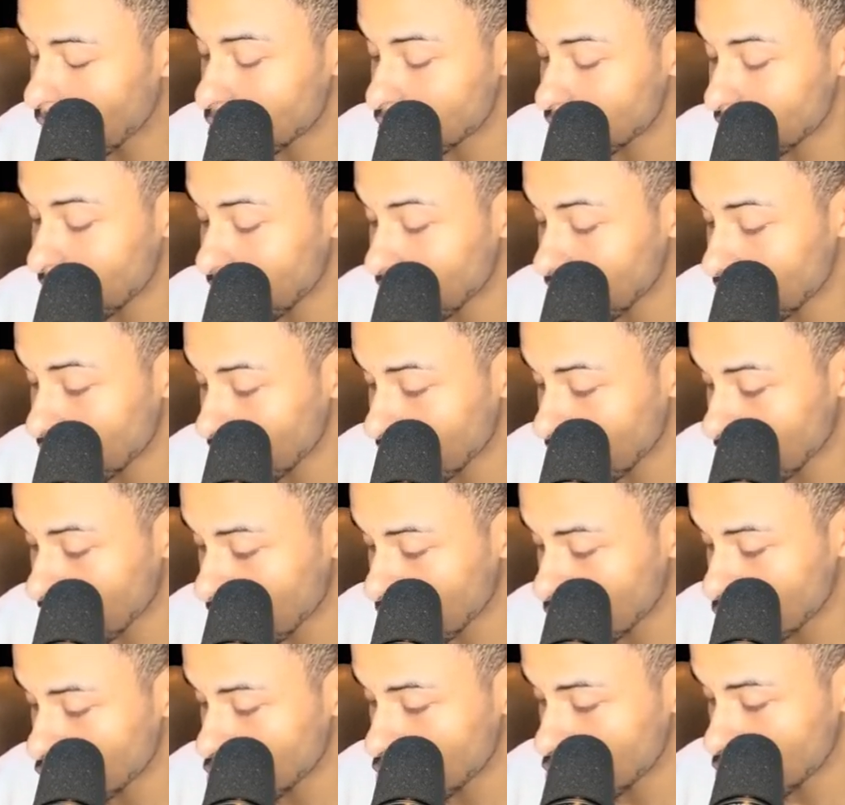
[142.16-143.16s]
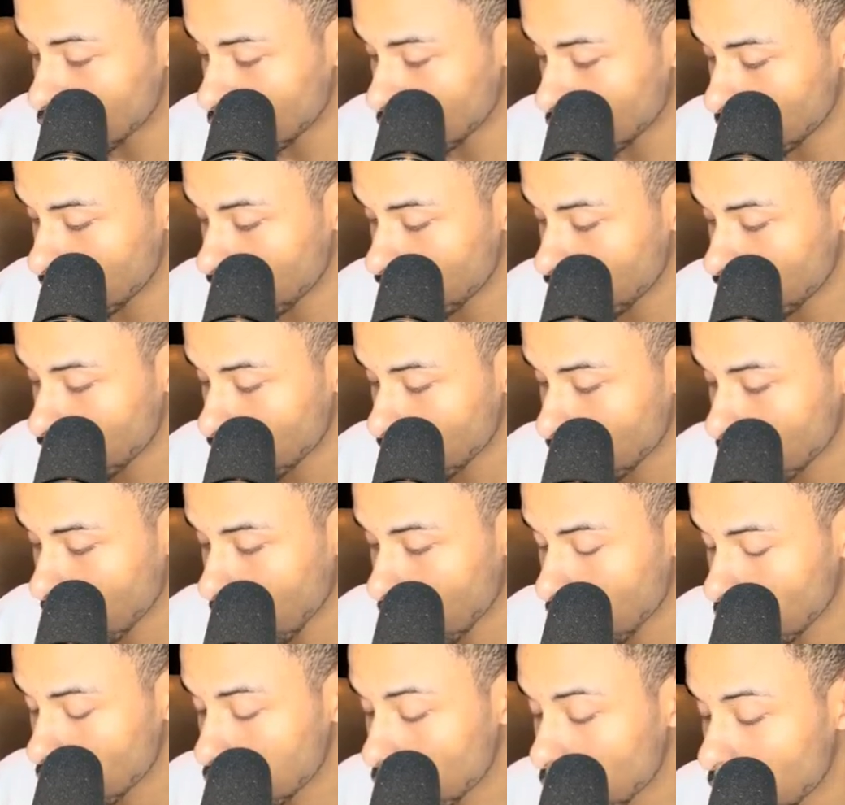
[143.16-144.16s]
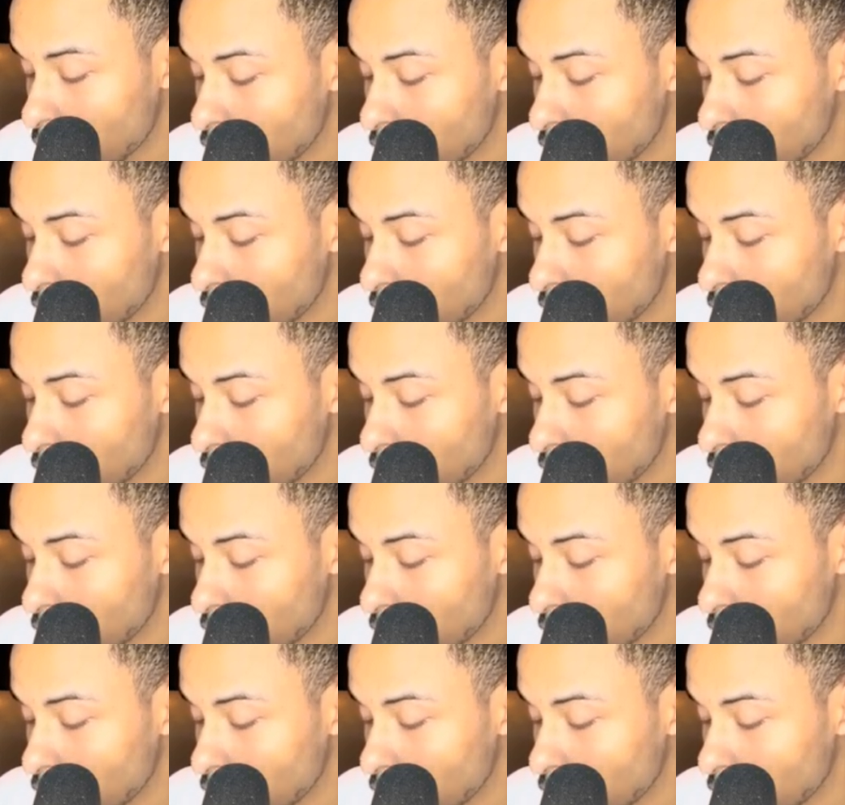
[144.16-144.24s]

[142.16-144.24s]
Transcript: say anything against you. So what